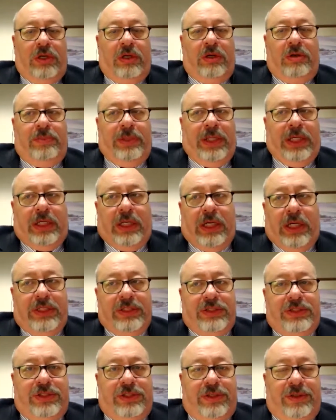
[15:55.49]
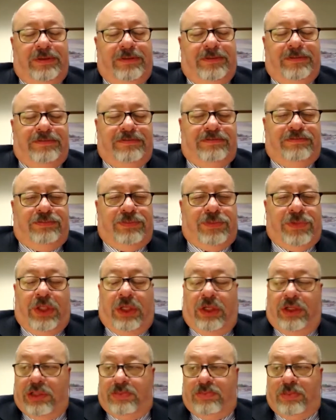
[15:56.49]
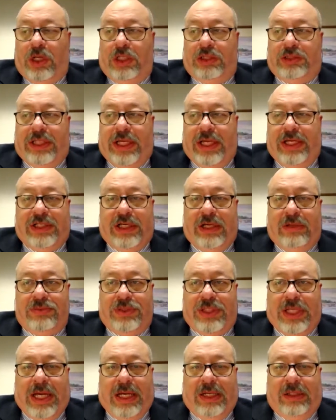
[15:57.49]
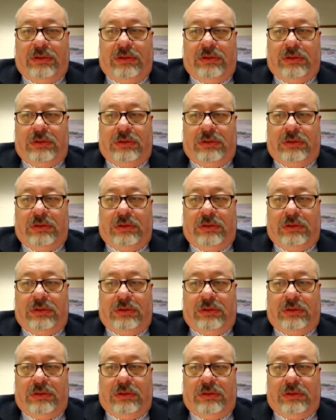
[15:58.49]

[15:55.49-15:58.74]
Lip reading: because, this Prott's case comes out.